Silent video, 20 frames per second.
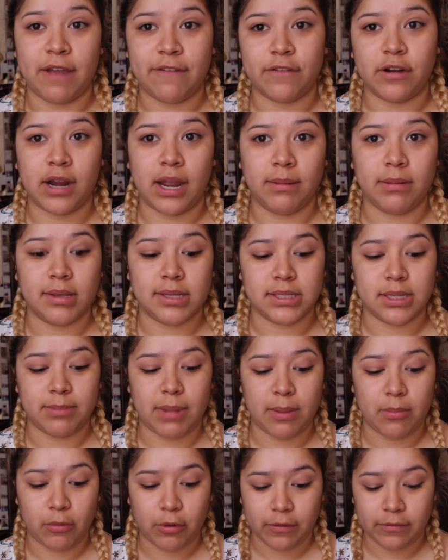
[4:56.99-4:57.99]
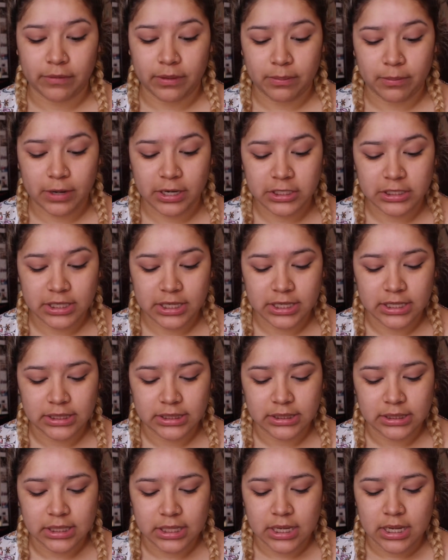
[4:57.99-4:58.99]
ever I'm using my Morphe
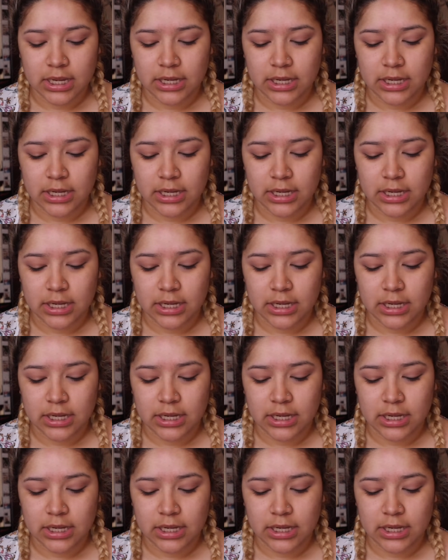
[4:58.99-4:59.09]
brushes.